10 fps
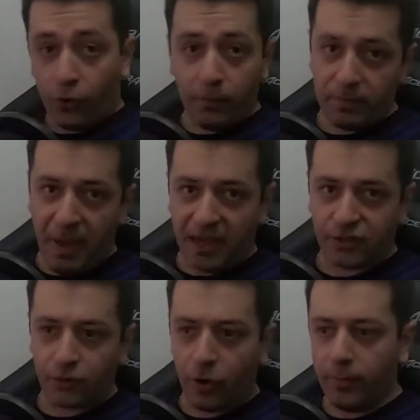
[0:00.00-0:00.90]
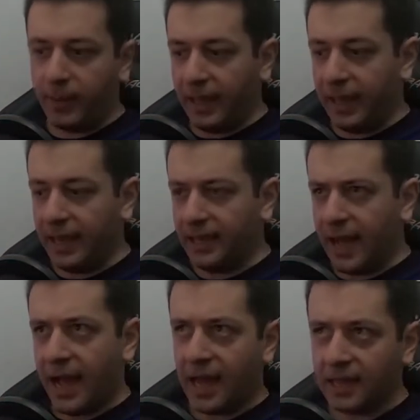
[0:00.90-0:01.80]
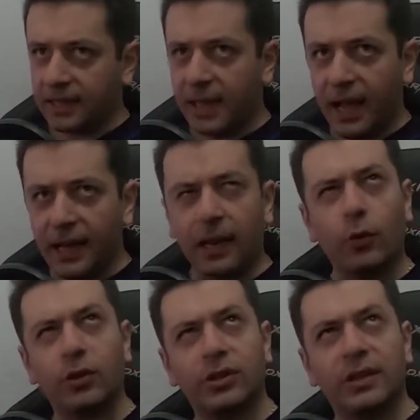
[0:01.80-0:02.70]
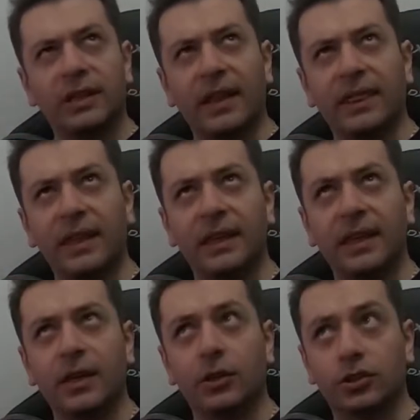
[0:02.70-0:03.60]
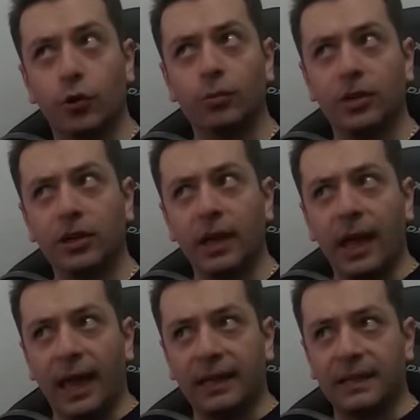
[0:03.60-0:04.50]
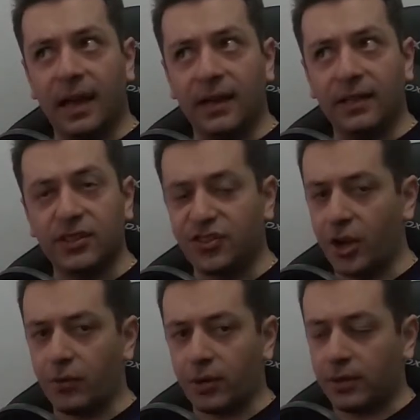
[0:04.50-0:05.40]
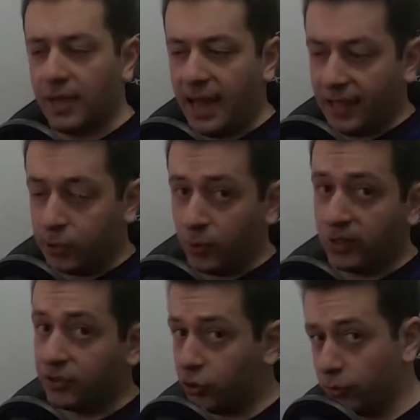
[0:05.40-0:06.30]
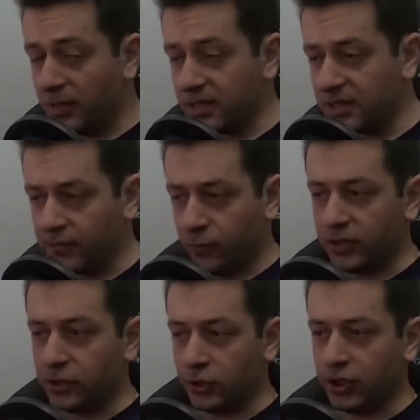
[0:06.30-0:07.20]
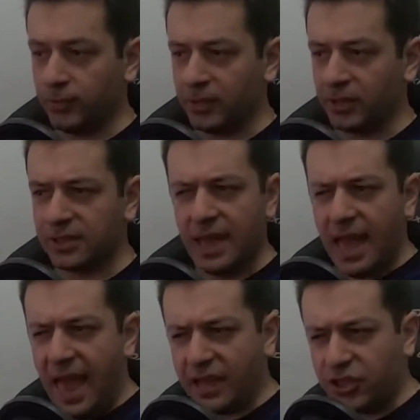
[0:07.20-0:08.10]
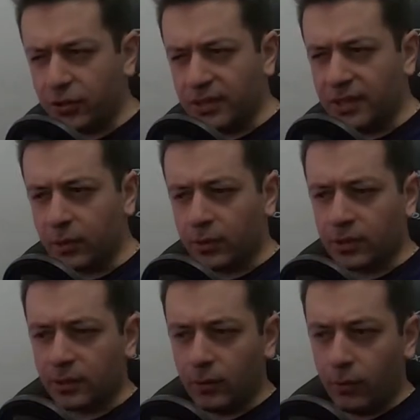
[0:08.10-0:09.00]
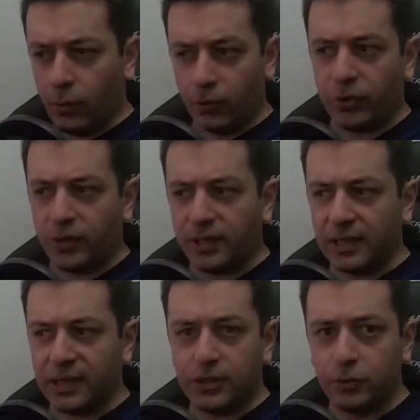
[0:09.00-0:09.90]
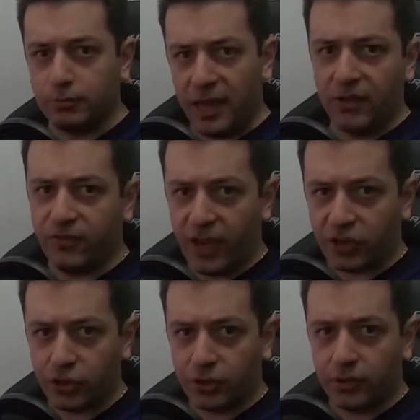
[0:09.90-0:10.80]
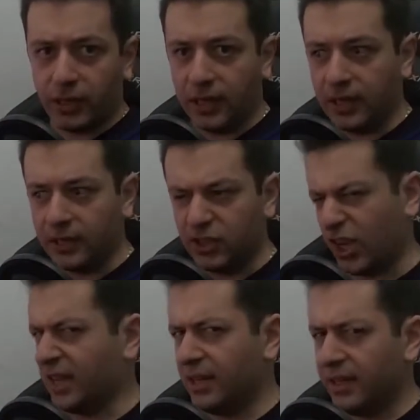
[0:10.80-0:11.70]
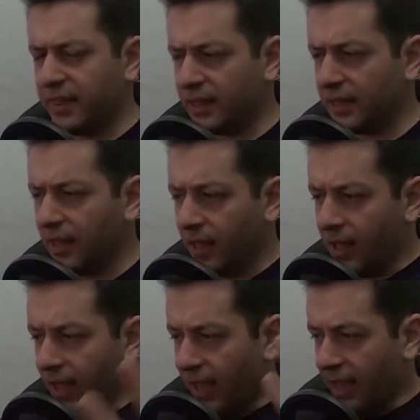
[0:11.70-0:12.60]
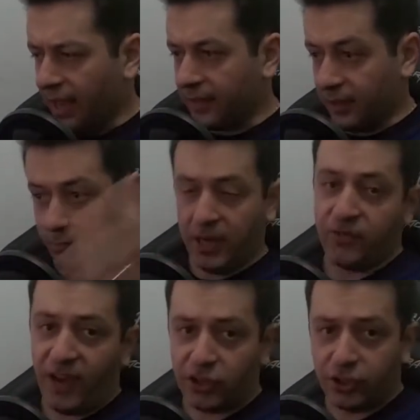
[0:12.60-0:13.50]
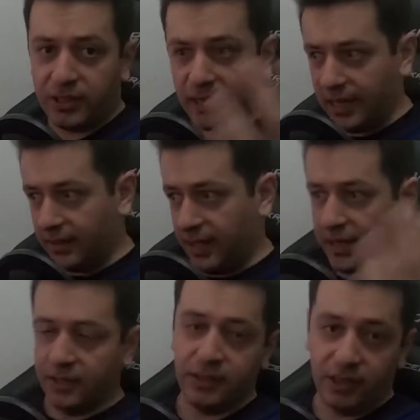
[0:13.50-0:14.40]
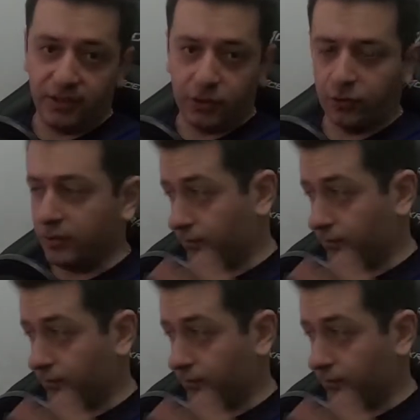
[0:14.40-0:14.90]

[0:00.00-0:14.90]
from Massdrop, and I ordered it I think in October and got it in January. I had to wait 2 months for it to ship because actually they were ordering it to manufacture in China, I think, and they manufactured it and they delivered